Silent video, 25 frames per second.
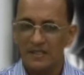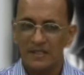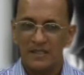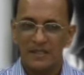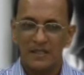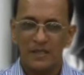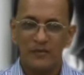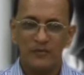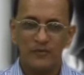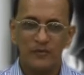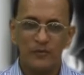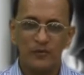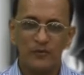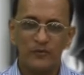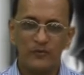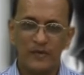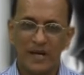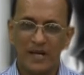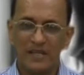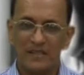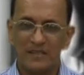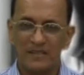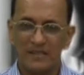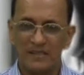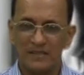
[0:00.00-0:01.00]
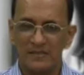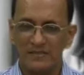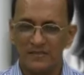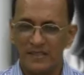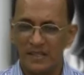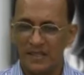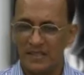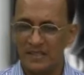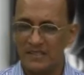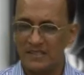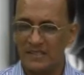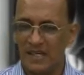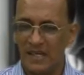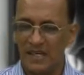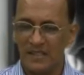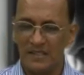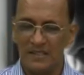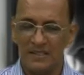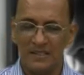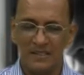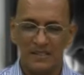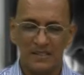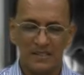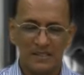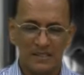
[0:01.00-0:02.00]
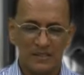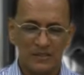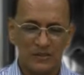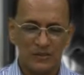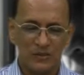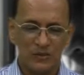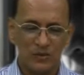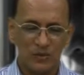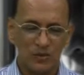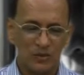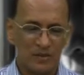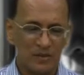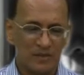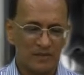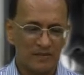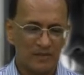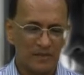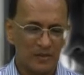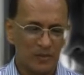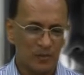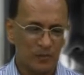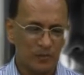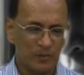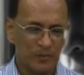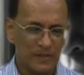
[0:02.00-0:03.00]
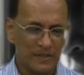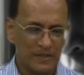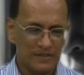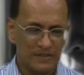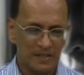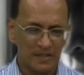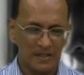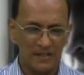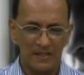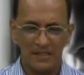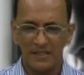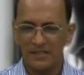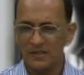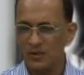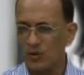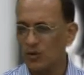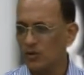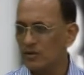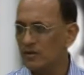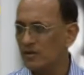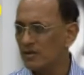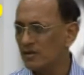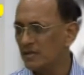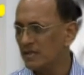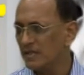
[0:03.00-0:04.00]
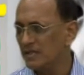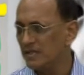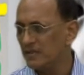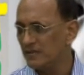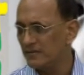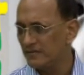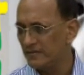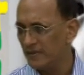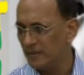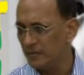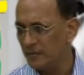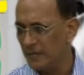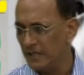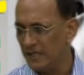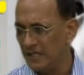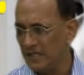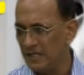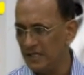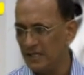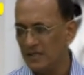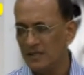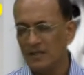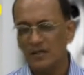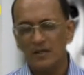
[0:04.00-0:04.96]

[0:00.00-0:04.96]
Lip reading: If you find if there is any neurodevelopmental disorder in the family